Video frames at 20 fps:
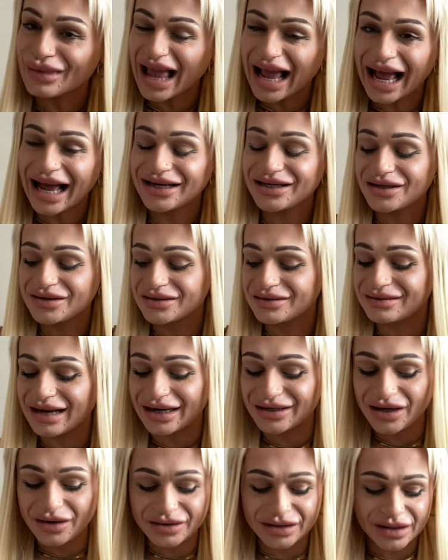I just, I
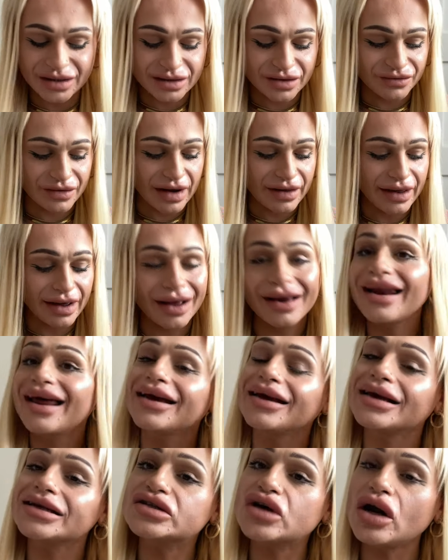don't do stuff like that.
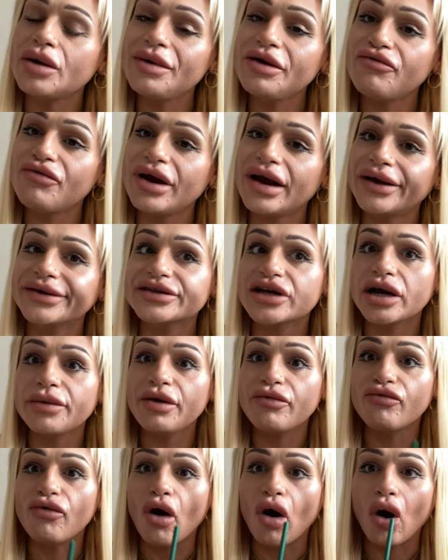Like, it's got to be real. It's got to be
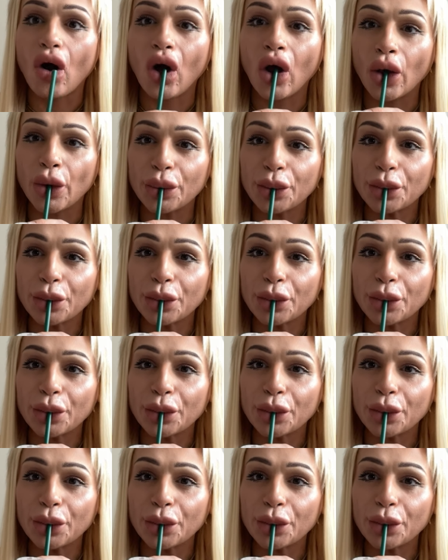raw.